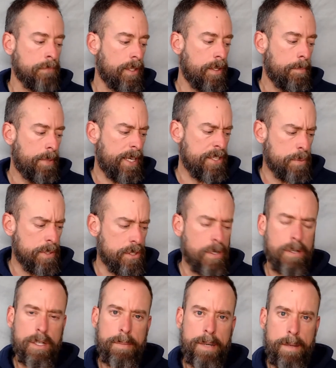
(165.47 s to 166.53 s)
But as we
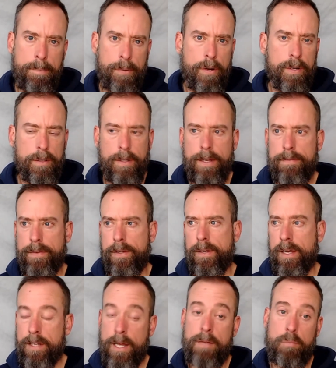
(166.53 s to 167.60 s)
talk about part 11,
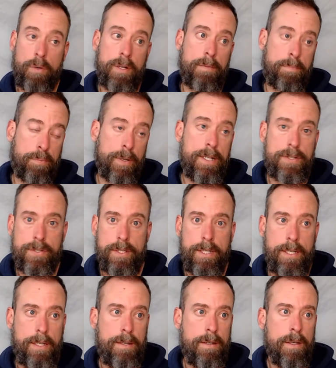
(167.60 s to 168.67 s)
I, I want to
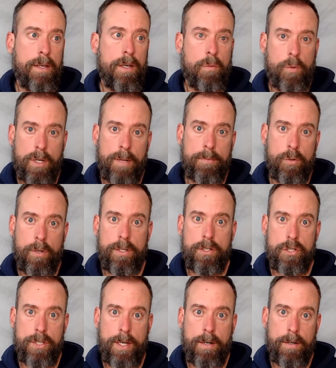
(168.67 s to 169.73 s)
precede what I'm going to
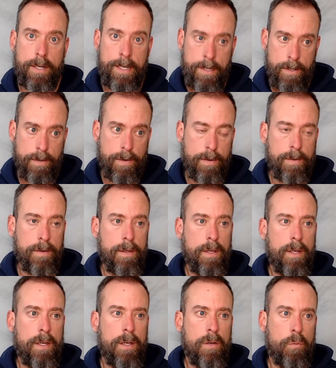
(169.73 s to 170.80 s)
share here
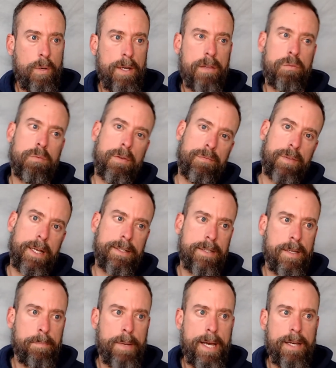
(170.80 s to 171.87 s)
with
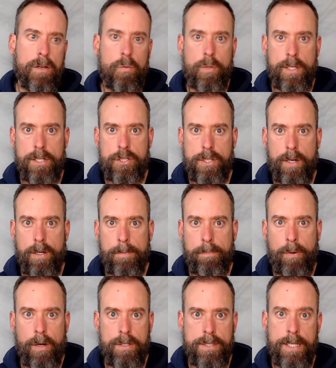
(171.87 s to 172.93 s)
reflecting back on what I shared in
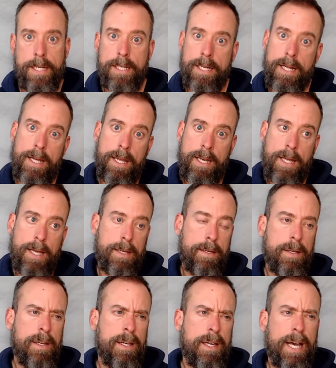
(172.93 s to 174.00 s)
part 10. And I, and I,
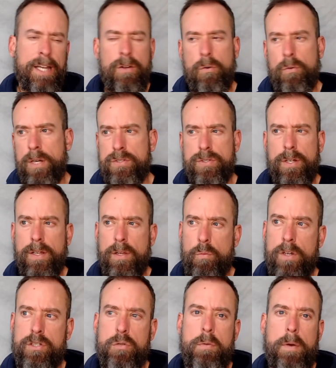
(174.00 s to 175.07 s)
I don't necessarily
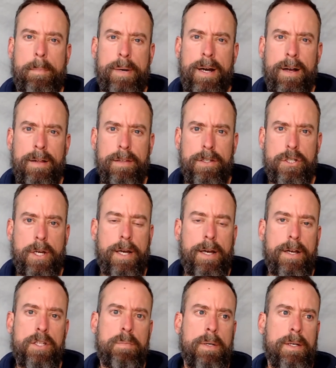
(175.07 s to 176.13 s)
want to
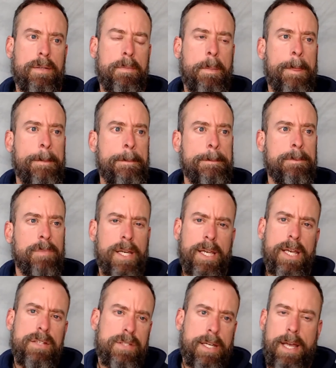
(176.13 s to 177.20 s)
apologize, but I
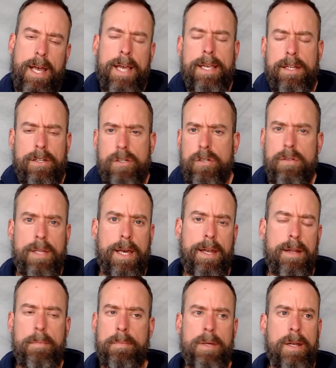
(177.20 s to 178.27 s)
guess like I can do that.
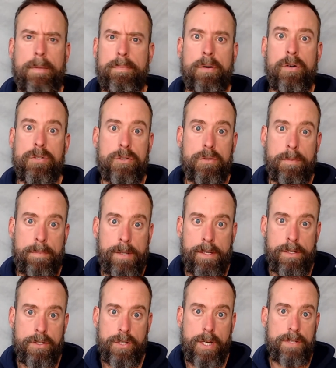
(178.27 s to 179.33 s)
I'm not opposed to
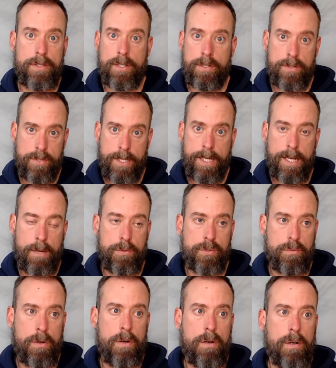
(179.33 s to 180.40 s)
apologizing and saying I was
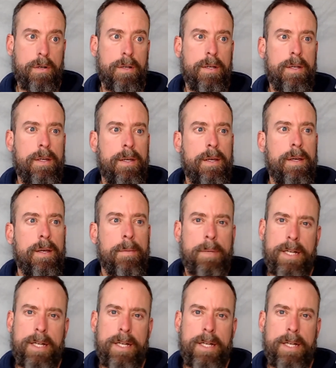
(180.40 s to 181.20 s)
wrong. But I